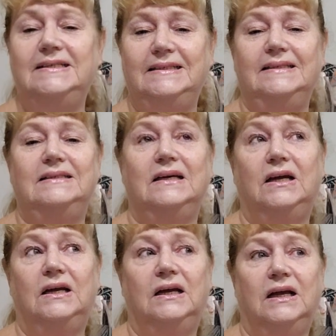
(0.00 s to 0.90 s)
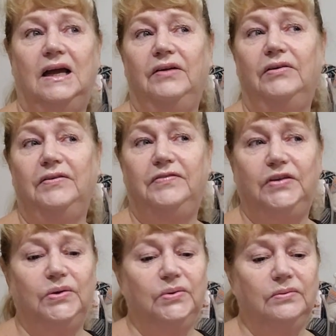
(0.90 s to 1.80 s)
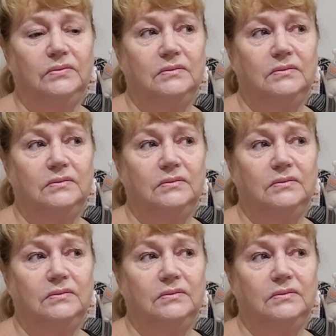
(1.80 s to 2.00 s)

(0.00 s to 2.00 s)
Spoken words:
did a review,